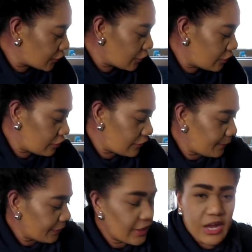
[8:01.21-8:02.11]
so
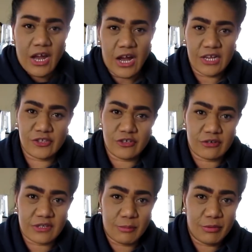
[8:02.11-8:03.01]
I
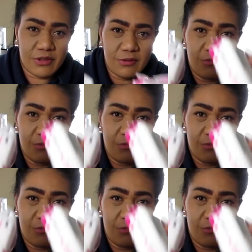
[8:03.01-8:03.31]
stocked up on